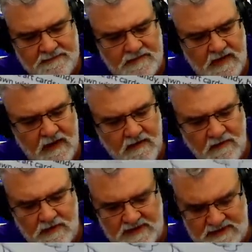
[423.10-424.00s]
All right,
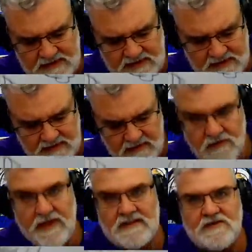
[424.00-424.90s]
well, let's, uh, oh,
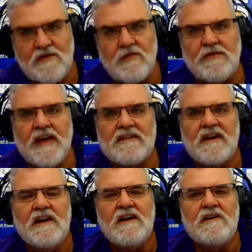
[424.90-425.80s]
that's cool. That,
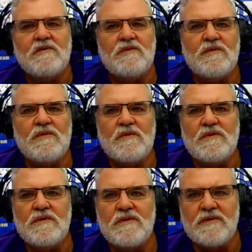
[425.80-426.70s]

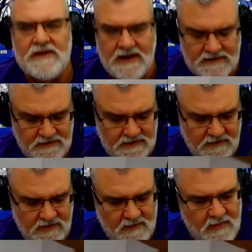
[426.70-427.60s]
ooh, you guys want to
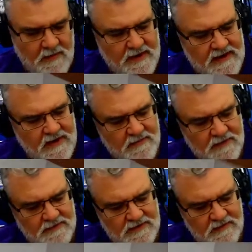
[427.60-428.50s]
draw the mummy coming
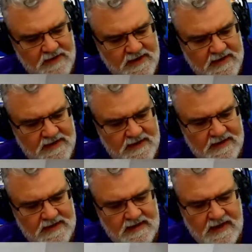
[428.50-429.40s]
up this week?
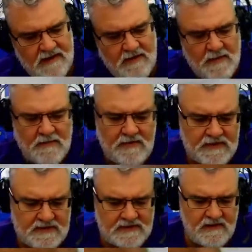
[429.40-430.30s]
Remember
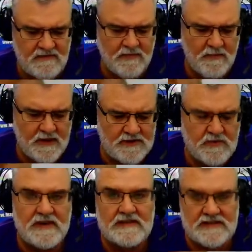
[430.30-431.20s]
the
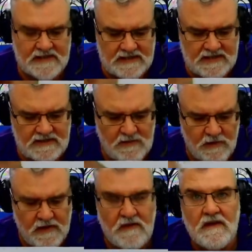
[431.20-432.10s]
self-perpetuating success
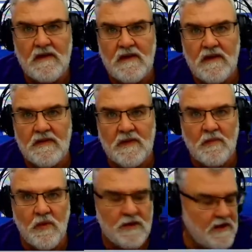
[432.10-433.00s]
will. The
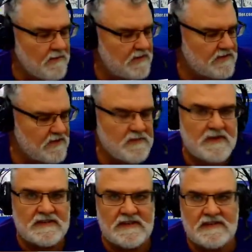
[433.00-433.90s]
more you, I'm going to zoom
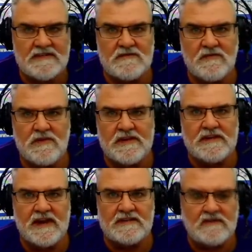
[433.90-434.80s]
this in. This is really a
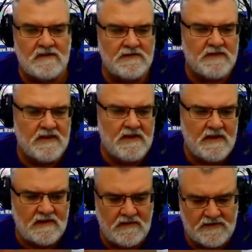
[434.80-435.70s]
nice little,
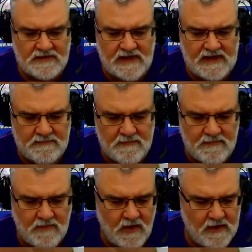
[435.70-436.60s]
little
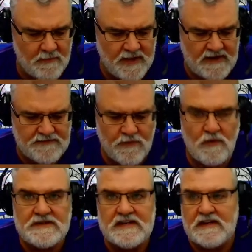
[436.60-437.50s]
sidebar here, page
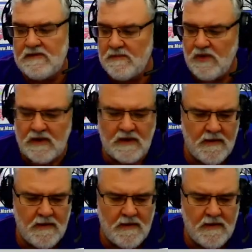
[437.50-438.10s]
14 of the book.